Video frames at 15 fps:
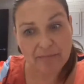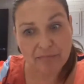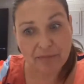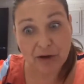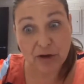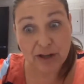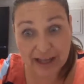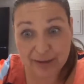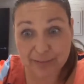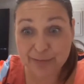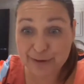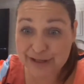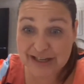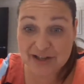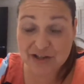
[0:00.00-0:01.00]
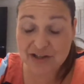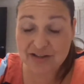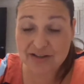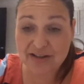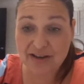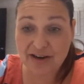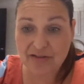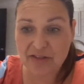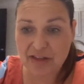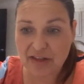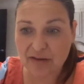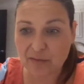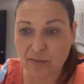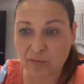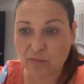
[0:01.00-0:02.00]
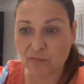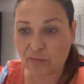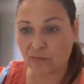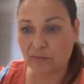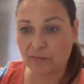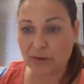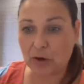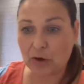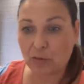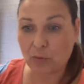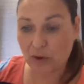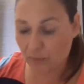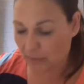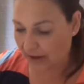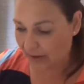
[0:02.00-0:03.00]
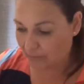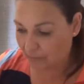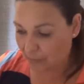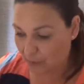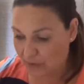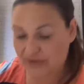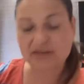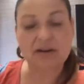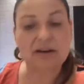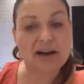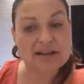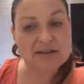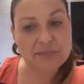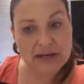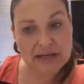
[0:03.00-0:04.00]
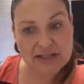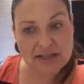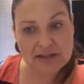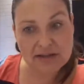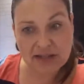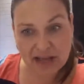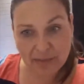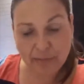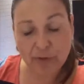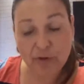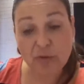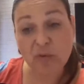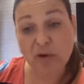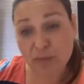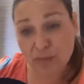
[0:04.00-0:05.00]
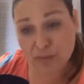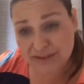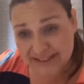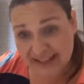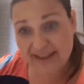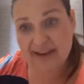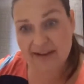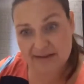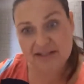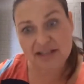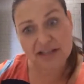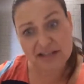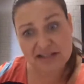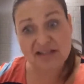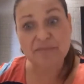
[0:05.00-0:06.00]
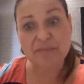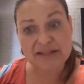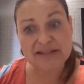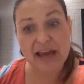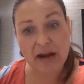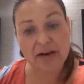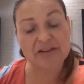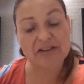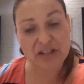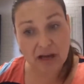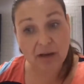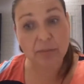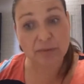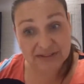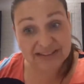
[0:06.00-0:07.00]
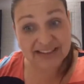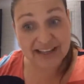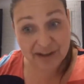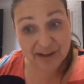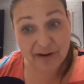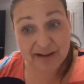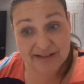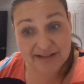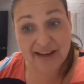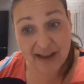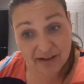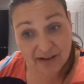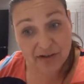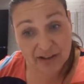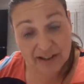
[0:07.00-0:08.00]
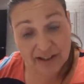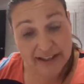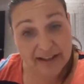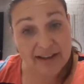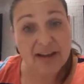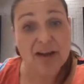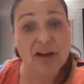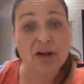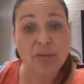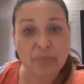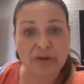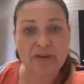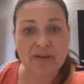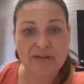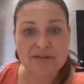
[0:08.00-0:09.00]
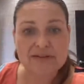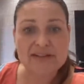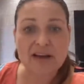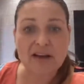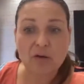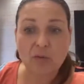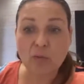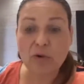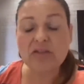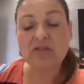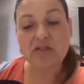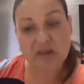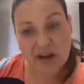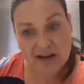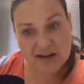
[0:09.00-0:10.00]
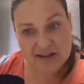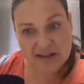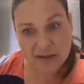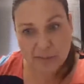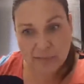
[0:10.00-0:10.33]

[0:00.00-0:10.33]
hit prediction that I think, when we personalise medicine to that point, we will see incidence of miscarriage in couples decreasing actually, because with genetics in